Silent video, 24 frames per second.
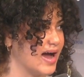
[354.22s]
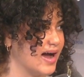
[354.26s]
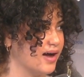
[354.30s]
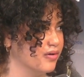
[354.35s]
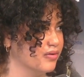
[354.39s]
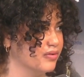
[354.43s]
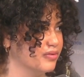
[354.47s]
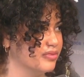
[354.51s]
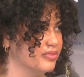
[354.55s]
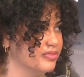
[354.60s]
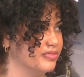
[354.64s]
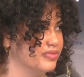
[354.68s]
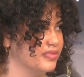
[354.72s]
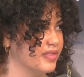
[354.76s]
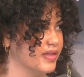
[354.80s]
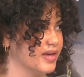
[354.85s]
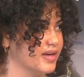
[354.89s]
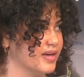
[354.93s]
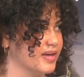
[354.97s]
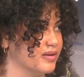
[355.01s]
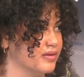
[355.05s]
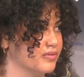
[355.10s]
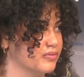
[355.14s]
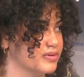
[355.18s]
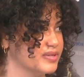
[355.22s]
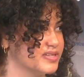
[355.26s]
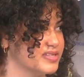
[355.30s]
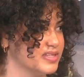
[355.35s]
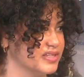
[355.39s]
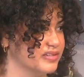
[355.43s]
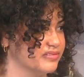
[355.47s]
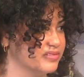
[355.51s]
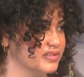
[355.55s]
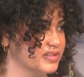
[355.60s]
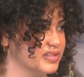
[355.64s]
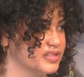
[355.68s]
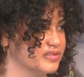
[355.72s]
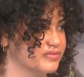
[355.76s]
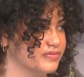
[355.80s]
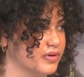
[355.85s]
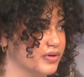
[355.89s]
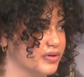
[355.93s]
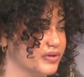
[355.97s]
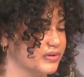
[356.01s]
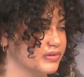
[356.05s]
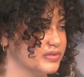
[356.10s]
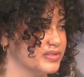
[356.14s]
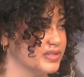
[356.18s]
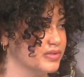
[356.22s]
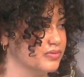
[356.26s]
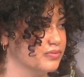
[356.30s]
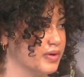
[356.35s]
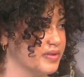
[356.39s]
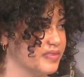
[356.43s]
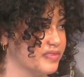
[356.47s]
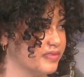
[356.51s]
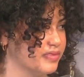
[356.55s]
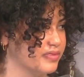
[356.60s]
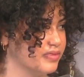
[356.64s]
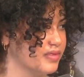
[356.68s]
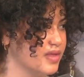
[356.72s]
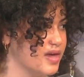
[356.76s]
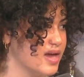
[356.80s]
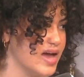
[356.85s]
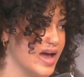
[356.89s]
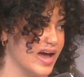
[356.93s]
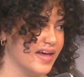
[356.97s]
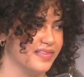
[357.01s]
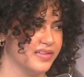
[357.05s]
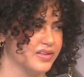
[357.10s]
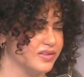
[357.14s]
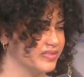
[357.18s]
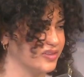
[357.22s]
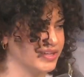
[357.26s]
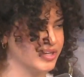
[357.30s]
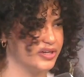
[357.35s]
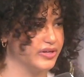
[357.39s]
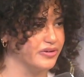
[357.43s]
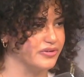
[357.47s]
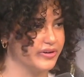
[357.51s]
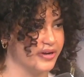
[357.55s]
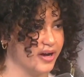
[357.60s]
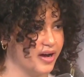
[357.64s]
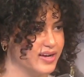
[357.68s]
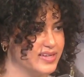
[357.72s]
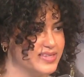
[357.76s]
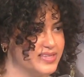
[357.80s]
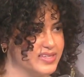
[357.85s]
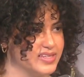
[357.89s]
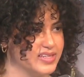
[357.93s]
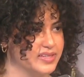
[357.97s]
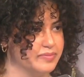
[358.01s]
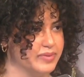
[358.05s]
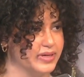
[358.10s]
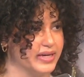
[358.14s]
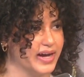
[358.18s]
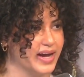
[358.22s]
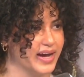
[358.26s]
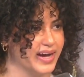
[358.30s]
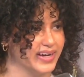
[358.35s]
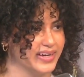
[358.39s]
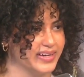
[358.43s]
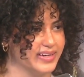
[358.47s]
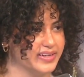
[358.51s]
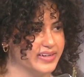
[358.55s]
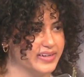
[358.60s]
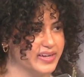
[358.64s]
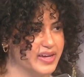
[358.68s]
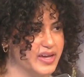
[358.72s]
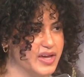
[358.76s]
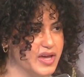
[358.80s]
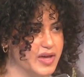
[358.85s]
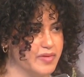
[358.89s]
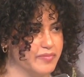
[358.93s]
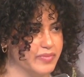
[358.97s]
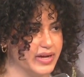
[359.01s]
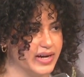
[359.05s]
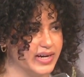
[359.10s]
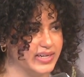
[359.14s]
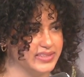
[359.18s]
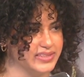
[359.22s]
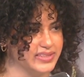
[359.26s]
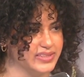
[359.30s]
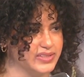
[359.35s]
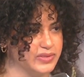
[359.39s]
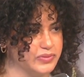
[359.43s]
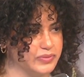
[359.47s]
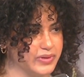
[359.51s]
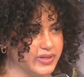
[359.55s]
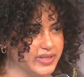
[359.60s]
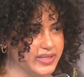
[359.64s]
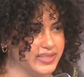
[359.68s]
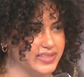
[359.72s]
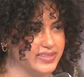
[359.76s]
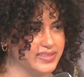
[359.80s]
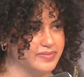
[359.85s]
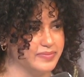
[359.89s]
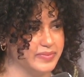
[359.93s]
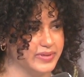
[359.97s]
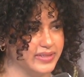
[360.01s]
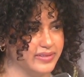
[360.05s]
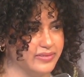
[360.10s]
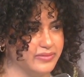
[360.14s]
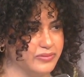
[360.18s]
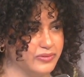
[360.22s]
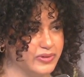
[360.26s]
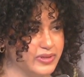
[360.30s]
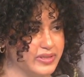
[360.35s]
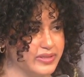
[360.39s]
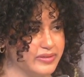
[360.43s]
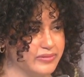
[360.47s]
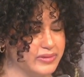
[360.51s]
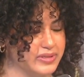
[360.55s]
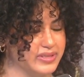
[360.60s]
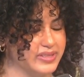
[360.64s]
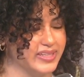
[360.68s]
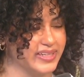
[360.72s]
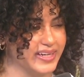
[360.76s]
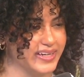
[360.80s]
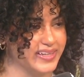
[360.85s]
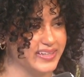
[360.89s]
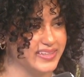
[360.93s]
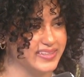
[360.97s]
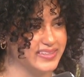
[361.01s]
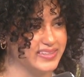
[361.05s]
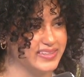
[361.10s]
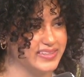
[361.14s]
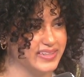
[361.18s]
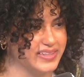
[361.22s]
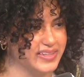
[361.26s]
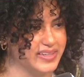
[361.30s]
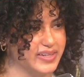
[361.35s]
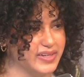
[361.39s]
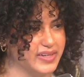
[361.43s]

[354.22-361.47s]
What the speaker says: how they received these photos and the curiosity behind this work has been really, really nice.